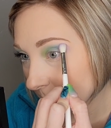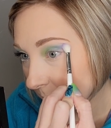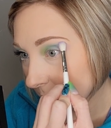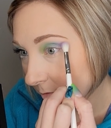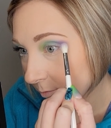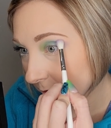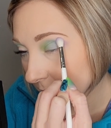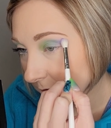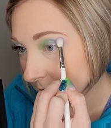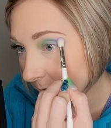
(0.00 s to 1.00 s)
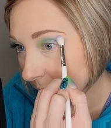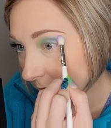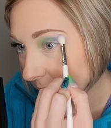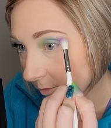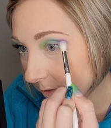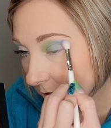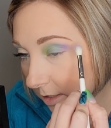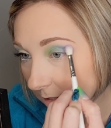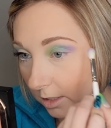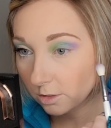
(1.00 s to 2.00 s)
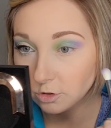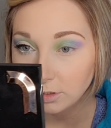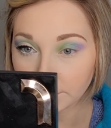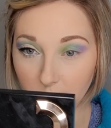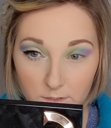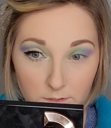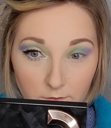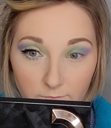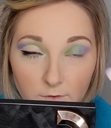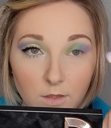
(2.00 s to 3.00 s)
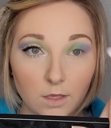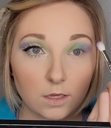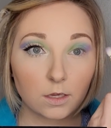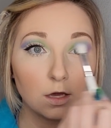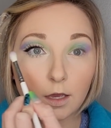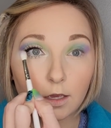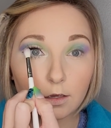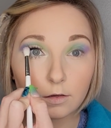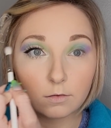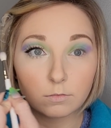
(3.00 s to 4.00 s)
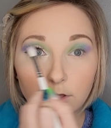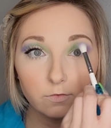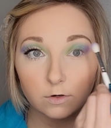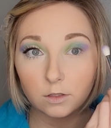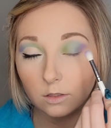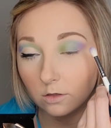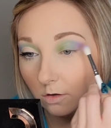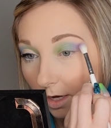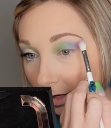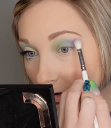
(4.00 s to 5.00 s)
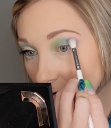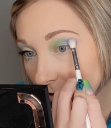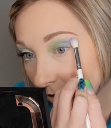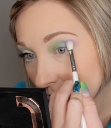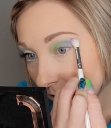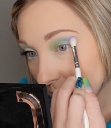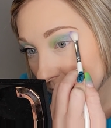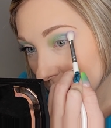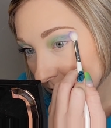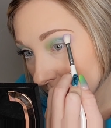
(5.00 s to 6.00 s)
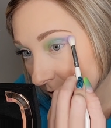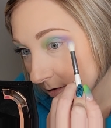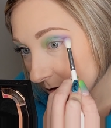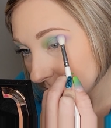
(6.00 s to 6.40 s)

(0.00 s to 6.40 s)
I'm going to bring this up a little bit higher just because I feel like I am definitely a little higher on this